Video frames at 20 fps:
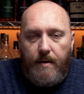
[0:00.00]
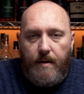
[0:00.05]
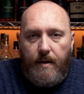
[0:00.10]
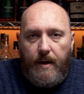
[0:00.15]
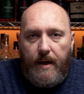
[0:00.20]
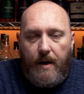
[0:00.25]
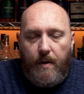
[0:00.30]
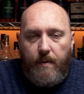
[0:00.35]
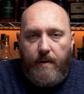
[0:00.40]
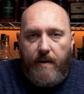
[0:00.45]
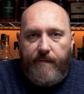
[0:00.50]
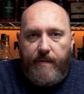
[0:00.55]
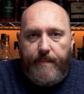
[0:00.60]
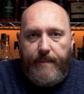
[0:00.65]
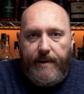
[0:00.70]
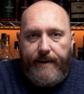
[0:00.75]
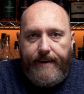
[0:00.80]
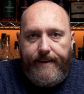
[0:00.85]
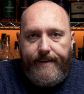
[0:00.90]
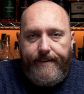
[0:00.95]
Hello,
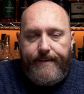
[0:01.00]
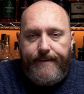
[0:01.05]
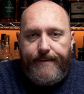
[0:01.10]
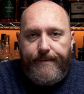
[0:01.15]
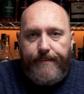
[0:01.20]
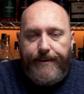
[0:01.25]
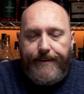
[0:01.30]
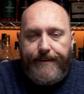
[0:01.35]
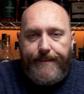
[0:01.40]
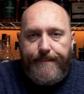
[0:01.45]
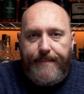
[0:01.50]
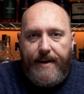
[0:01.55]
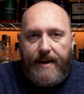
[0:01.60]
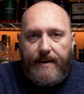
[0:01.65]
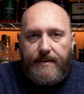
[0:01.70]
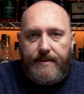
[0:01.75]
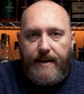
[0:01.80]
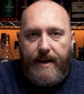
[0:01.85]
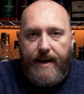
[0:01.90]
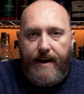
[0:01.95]
everybody. Welcome
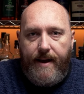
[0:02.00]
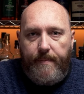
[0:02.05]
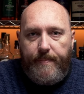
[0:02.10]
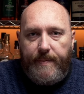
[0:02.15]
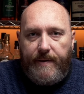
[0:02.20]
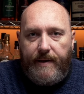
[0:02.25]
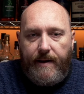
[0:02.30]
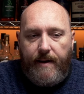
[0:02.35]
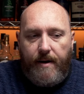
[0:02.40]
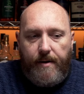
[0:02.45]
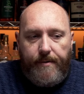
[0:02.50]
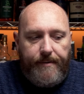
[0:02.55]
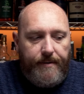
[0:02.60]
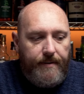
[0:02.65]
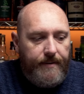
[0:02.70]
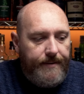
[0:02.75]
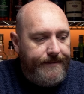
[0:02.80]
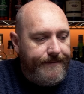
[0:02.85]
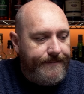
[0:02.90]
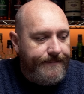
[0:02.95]
back to Happy
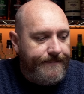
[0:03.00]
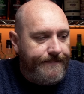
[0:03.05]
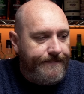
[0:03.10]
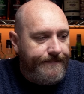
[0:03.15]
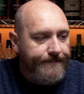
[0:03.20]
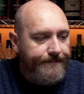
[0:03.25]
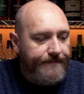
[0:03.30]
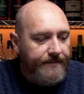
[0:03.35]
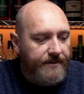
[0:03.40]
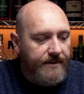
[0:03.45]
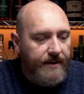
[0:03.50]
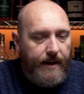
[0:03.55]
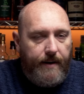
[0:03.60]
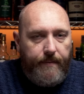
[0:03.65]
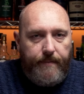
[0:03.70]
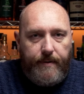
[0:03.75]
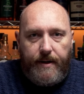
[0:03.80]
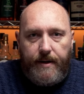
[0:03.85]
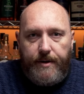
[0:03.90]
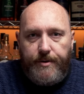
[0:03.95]
Hour. Today
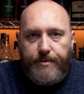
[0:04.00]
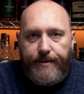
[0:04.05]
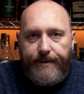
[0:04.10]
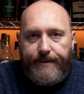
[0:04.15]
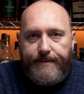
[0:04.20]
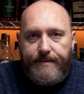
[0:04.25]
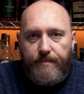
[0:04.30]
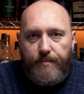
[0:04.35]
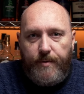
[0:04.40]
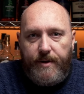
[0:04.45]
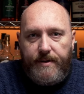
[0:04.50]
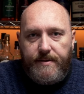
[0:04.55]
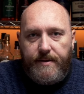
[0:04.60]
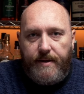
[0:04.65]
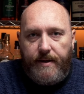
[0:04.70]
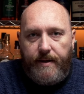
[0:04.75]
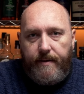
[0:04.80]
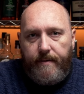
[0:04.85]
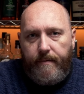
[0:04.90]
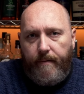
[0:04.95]
we're going to drink some
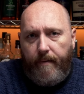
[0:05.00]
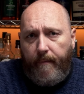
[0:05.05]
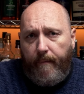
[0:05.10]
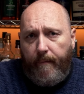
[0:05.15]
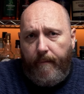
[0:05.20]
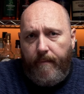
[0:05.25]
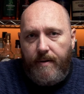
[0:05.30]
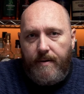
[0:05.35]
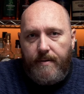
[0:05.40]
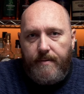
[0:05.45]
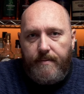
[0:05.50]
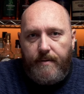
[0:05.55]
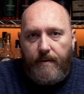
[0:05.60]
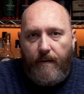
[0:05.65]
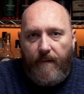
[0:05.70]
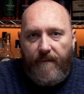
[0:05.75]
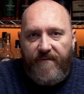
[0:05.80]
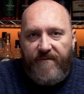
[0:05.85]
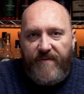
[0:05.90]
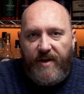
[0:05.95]
whiskey.
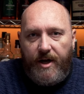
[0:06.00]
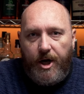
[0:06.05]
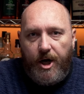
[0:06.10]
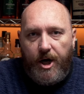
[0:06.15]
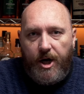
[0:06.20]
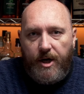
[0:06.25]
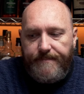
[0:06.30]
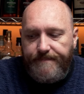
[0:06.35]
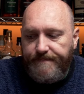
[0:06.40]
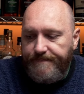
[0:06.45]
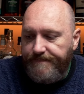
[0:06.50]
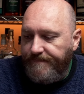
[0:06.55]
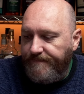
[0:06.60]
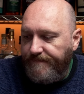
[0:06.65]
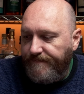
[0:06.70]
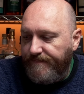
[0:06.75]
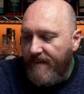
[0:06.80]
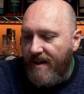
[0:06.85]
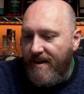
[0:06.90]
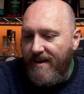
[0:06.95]
Go figure.
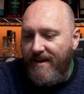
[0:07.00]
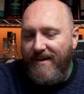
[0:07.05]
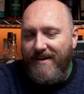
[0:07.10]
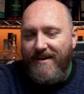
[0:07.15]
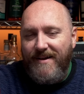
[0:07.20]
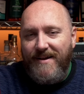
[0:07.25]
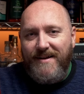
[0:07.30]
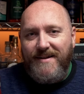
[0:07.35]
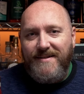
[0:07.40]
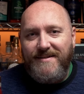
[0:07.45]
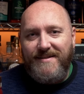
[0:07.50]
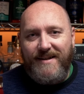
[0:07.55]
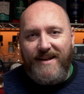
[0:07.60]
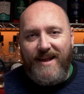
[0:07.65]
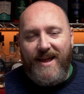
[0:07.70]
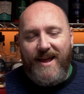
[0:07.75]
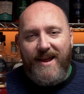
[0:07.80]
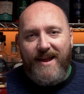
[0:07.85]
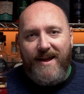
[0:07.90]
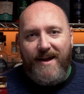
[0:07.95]

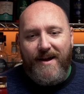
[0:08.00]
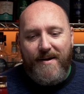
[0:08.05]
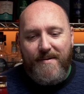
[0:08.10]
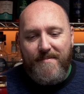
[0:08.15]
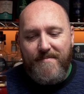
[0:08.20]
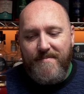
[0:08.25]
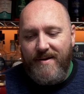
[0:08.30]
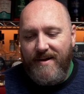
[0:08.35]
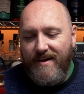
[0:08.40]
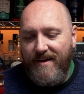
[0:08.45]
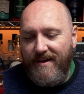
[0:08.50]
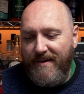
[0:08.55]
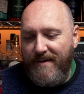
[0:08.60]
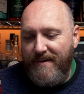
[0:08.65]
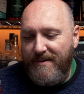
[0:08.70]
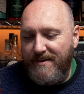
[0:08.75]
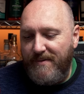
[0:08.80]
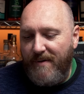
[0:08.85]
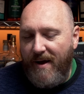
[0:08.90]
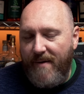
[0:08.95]
Today,
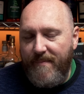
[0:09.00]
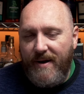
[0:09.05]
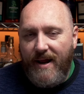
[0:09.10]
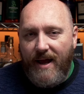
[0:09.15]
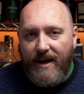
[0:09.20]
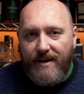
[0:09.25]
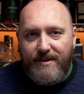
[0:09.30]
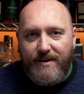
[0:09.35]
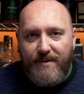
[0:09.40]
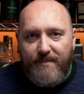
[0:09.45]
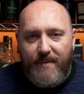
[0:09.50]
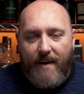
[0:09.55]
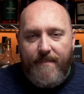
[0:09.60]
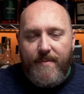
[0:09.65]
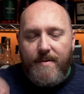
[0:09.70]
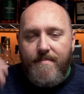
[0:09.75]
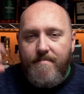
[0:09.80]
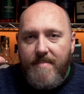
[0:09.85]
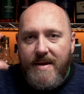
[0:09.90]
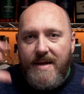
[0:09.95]
so I've
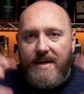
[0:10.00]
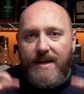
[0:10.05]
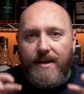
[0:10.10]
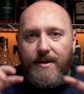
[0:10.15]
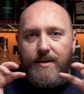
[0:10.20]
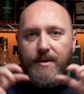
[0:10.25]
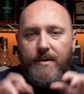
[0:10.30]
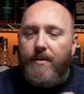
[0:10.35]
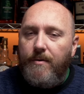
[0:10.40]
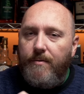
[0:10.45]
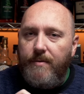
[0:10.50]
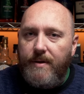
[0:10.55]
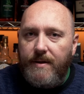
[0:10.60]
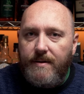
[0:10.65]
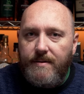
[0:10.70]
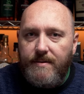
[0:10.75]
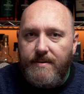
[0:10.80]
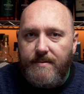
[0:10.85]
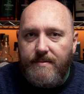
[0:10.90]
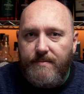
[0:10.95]
been meaning to do
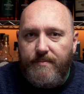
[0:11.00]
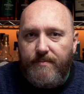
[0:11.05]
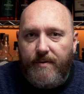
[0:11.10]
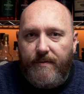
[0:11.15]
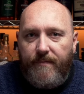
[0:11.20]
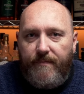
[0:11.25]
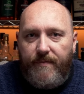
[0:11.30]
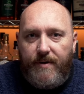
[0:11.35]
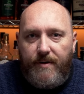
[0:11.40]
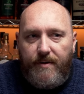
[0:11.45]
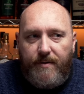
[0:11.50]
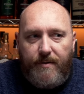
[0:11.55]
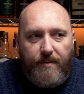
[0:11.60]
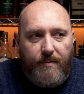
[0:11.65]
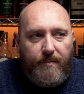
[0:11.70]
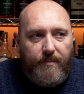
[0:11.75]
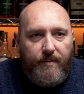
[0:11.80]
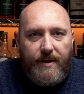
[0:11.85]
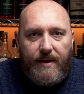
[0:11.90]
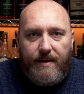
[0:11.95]
this review,
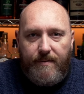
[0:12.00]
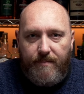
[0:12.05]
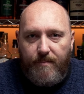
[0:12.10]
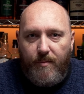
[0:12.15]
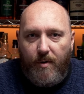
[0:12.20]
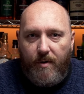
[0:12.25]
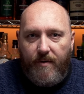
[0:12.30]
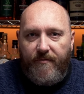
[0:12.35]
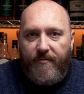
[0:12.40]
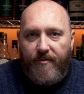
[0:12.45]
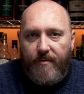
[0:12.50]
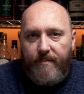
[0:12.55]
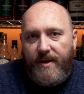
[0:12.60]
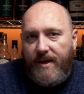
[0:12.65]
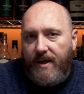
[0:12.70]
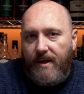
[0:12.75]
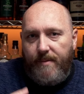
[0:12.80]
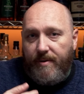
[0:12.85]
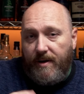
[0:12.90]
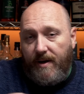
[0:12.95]
really more for
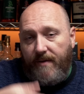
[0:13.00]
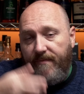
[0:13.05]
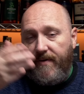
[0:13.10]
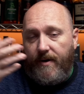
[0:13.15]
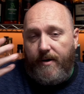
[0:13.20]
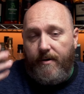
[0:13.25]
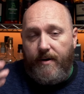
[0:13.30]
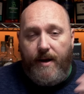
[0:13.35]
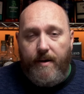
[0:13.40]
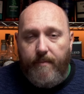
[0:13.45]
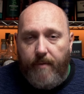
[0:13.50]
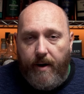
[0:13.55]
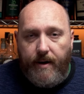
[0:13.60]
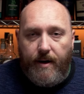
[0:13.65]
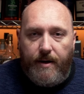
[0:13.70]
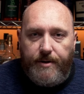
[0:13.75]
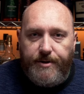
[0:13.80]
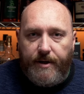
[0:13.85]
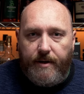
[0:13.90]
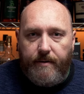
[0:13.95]
me, but I figured, hey, why
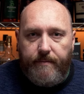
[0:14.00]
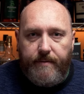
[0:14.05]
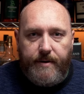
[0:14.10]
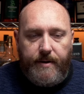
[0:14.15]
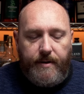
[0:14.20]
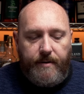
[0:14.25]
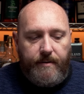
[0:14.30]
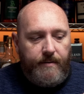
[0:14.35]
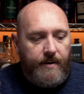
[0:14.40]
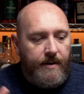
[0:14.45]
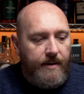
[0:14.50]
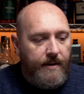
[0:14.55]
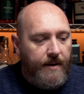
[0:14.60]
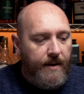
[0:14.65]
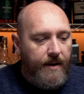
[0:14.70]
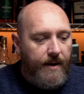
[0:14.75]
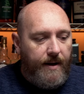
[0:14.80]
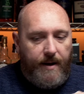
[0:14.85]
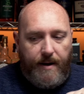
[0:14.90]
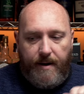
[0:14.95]
not share it with you?
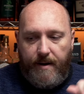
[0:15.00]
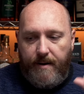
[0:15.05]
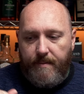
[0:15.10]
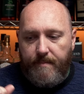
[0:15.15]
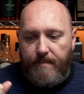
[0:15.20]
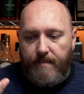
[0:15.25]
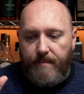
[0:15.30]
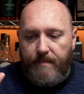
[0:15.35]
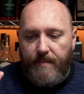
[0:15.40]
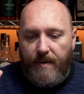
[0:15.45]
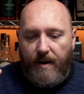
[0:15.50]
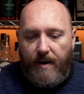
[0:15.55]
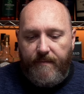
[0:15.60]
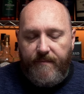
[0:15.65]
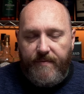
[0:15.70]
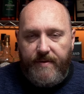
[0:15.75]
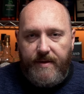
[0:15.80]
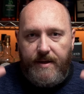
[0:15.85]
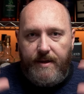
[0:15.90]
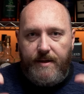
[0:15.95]

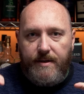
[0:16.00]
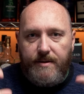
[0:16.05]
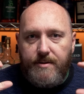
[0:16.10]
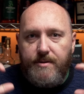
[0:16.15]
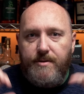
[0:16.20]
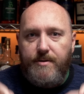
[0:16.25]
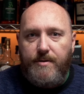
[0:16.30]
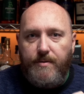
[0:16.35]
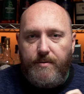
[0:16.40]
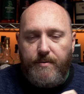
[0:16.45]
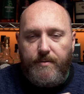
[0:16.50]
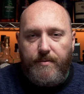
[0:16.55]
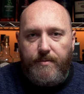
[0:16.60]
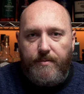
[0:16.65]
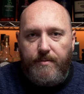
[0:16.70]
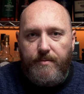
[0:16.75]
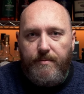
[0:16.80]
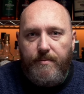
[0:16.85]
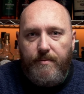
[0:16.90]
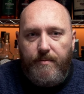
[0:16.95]
Of these
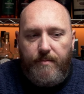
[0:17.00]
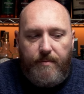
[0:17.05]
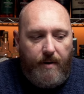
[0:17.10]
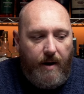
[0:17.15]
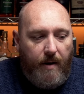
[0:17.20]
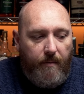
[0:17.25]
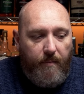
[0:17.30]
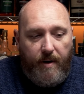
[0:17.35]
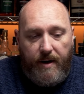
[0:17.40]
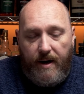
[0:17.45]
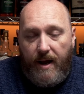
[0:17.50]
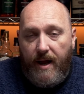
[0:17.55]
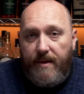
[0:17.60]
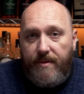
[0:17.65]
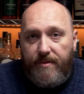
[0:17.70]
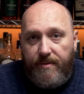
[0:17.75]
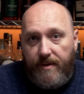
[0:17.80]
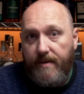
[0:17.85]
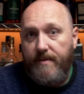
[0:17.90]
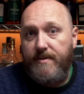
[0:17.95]
two, what I
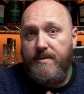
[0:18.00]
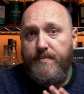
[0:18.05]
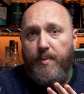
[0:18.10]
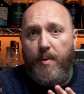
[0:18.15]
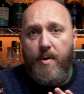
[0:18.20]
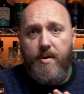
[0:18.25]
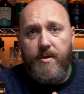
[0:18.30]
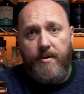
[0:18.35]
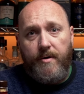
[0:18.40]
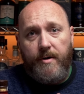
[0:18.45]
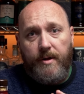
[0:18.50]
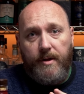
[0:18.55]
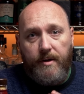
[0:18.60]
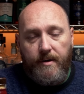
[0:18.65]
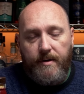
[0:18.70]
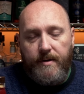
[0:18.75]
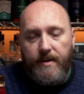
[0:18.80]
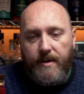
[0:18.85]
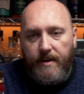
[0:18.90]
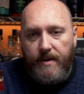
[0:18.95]
think, spoiler
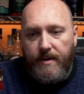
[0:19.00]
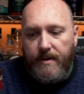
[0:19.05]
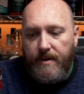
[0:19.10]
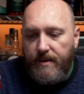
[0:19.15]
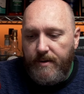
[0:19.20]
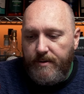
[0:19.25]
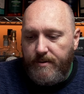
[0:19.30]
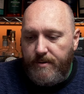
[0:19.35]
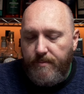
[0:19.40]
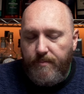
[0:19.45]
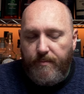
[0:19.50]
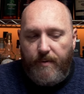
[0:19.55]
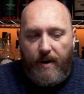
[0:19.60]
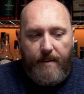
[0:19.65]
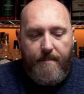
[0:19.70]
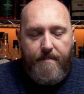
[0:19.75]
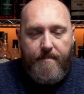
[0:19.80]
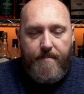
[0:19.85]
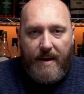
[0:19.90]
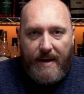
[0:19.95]
alert, two
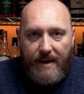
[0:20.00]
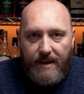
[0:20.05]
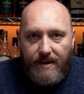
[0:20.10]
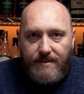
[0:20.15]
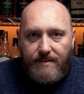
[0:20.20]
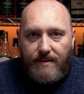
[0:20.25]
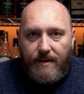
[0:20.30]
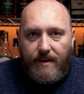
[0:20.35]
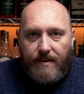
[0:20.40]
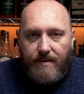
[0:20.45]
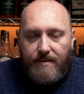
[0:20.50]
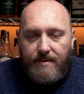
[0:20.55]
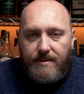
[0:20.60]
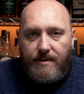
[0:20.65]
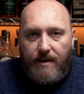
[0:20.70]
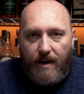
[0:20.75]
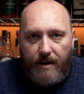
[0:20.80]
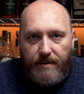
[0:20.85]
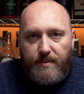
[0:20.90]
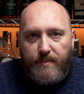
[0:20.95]
amazing
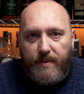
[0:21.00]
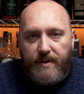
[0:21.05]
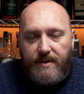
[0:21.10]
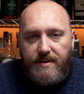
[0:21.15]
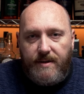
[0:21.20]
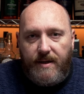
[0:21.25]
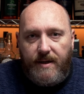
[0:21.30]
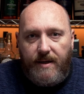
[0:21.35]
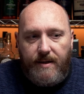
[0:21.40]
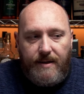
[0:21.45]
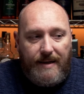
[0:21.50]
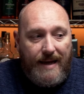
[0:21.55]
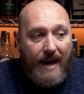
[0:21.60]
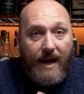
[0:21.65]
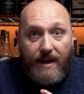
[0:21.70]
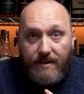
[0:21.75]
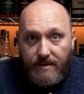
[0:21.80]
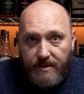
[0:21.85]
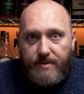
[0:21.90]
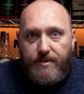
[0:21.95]
Scotch whiskey,
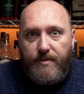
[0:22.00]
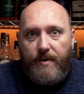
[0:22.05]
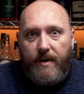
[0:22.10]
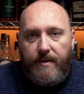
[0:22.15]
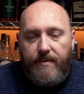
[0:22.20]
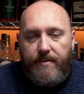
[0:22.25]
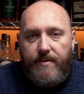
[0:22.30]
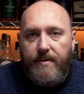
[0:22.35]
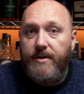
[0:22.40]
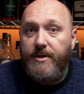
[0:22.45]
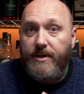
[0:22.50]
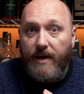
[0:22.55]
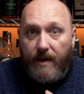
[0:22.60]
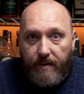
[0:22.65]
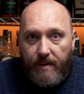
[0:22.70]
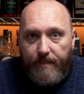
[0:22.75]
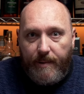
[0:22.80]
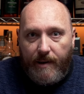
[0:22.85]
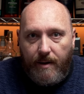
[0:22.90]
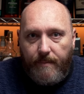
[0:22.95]
cask strength,
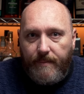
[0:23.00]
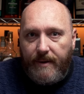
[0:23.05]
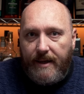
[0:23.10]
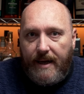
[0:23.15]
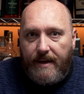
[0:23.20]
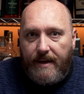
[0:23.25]
sherry bomb